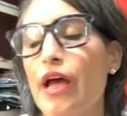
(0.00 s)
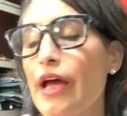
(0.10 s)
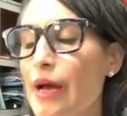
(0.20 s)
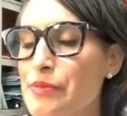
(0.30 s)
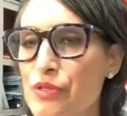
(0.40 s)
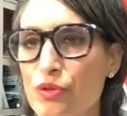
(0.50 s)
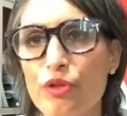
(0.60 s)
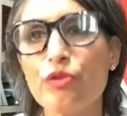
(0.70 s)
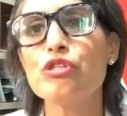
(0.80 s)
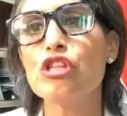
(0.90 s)
Absolutely.
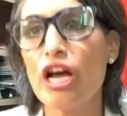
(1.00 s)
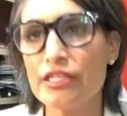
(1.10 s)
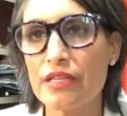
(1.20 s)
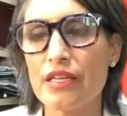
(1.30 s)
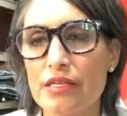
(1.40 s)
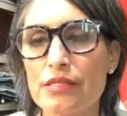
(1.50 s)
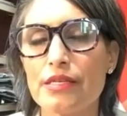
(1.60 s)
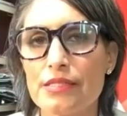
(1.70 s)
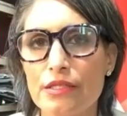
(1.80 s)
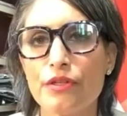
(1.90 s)
There's lots of things
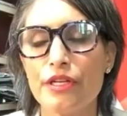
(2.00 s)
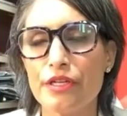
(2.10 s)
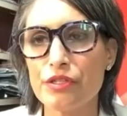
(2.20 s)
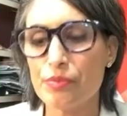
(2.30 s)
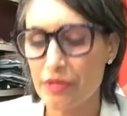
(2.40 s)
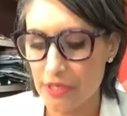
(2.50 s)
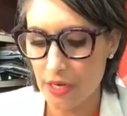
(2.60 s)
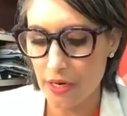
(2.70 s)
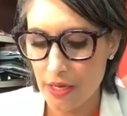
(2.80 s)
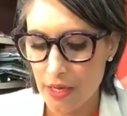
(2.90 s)
that still needed to be
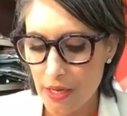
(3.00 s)
done.